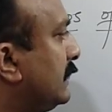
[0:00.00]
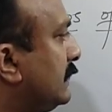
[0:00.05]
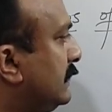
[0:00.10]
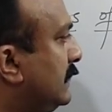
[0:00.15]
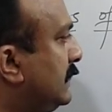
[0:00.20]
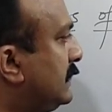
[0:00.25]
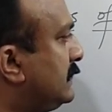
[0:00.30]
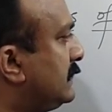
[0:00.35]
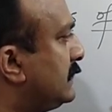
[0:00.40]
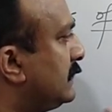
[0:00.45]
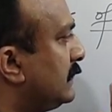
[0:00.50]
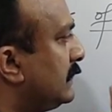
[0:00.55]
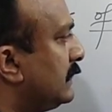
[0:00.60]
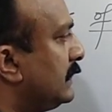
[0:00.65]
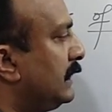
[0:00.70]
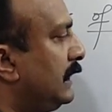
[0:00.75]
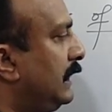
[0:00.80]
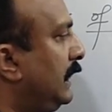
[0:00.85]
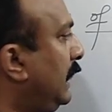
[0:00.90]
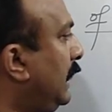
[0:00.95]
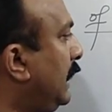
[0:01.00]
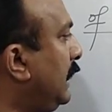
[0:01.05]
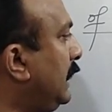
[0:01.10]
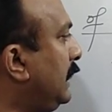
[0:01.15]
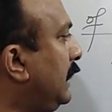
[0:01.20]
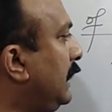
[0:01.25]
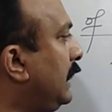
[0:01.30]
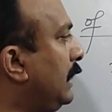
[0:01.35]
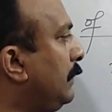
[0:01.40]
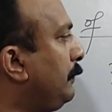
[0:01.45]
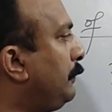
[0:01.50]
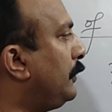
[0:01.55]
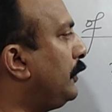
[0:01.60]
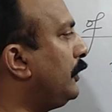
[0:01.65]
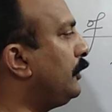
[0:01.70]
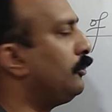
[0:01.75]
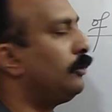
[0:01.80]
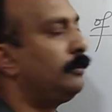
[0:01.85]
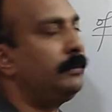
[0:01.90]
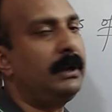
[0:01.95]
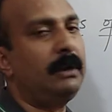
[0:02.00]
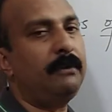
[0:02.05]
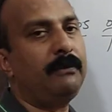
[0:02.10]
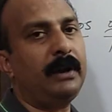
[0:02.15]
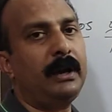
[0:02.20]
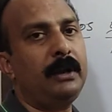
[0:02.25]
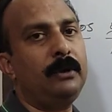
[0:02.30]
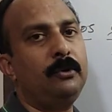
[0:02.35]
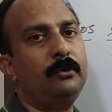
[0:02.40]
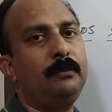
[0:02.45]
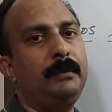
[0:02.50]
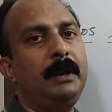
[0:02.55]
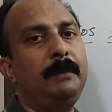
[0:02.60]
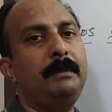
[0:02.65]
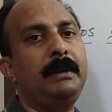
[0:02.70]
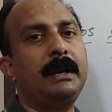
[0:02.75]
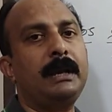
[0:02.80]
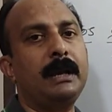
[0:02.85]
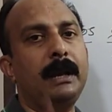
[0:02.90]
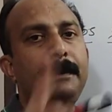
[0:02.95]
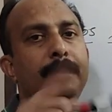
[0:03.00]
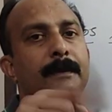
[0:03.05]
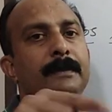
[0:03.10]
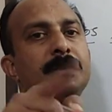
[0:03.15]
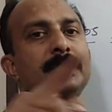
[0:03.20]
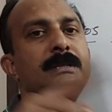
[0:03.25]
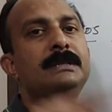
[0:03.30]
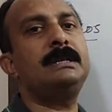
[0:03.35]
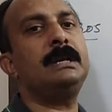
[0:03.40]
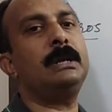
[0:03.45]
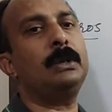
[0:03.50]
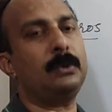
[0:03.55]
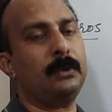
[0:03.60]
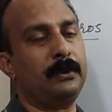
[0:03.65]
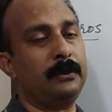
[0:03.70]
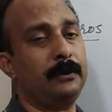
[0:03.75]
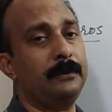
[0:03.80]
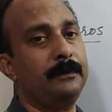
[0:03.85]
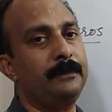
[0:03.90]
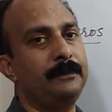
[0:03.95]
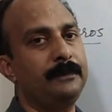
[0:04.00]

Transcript: this entire polynomial value may become 0.